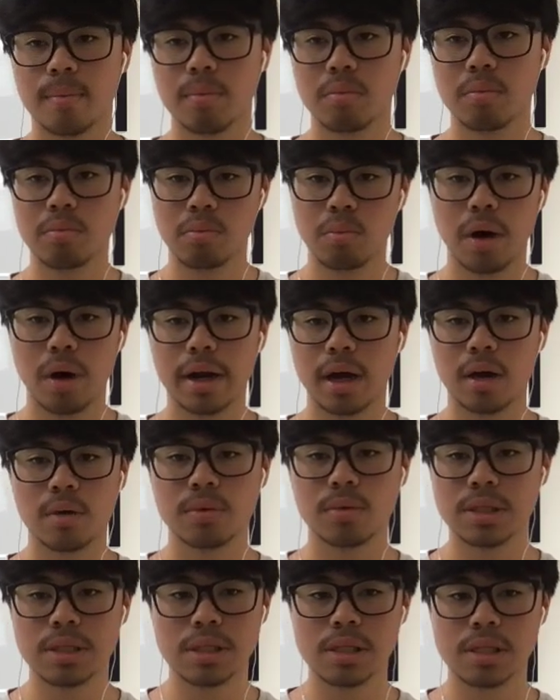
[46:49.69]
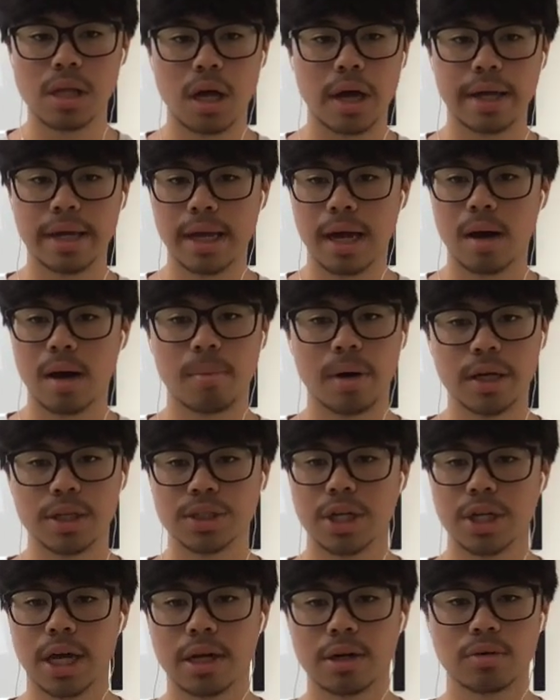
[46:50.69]
when I was starting out my
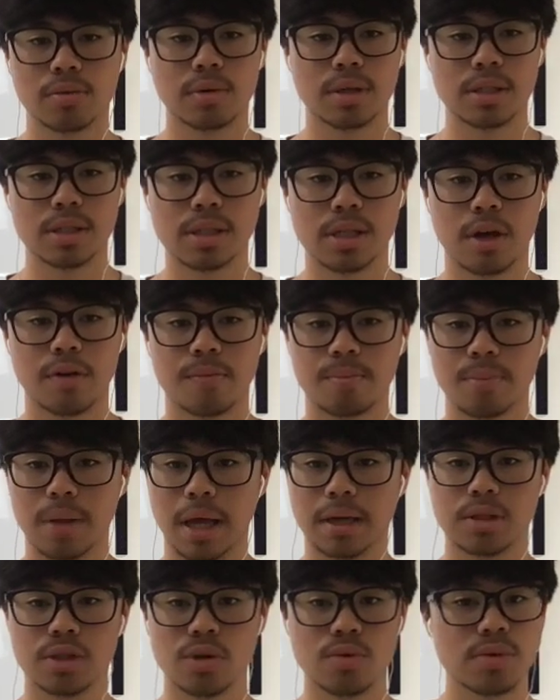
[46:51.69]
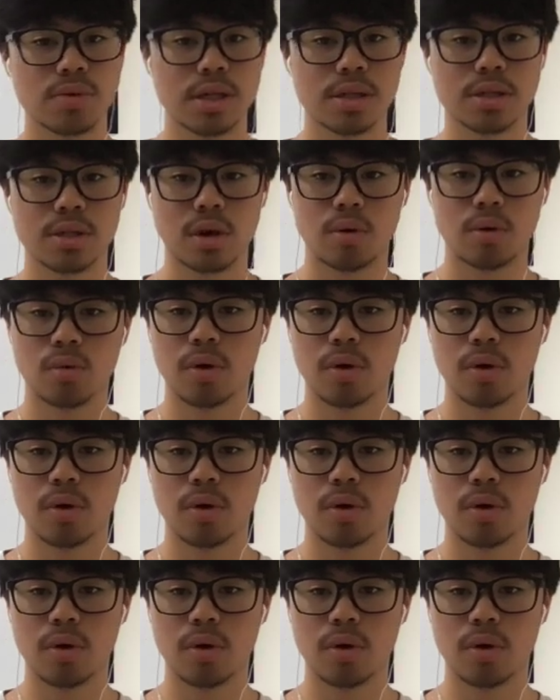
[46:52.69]
channel and stuff like 2 years ago,